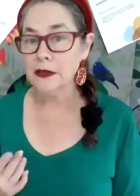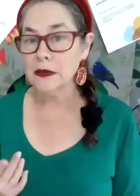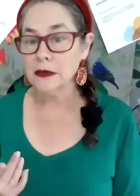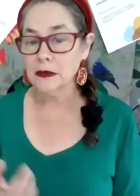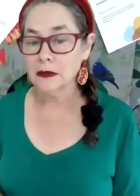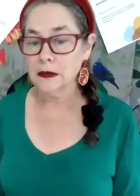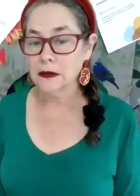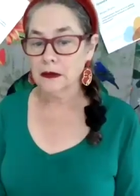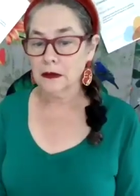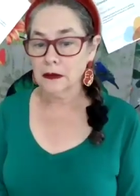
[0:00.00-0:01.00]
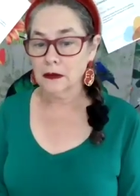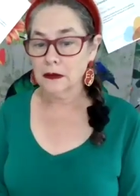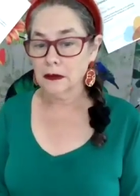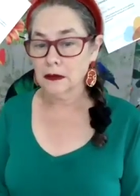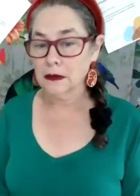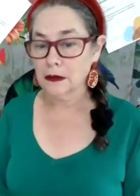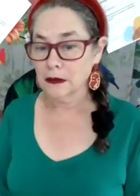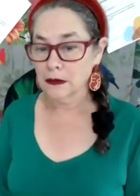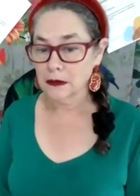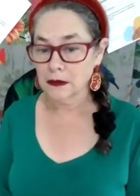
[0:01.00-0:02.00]
so that was just interesting, the
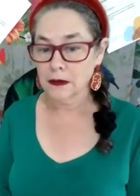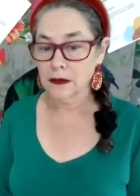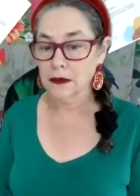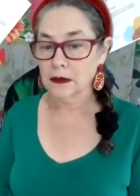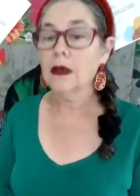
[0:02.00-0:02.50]
language